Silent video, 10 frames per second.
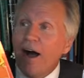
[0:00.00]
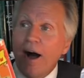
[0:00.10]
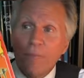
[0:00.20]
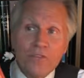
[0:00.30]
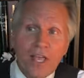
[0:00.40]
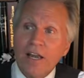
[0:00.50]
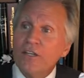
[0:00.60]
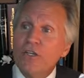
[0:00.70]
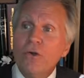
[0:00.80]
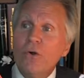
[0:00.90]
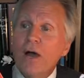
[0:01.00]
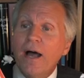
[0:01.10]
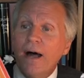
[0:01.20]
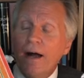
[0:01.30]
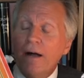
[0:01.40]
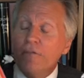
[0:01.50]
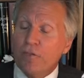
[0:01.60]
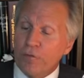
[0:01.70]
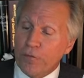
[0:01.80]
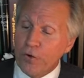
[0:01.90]
I'm telling you, uh,
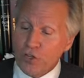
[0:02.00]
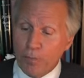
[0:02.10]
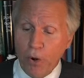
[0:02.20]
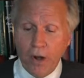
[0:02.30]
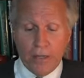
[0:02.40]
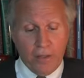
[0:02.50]
the first part,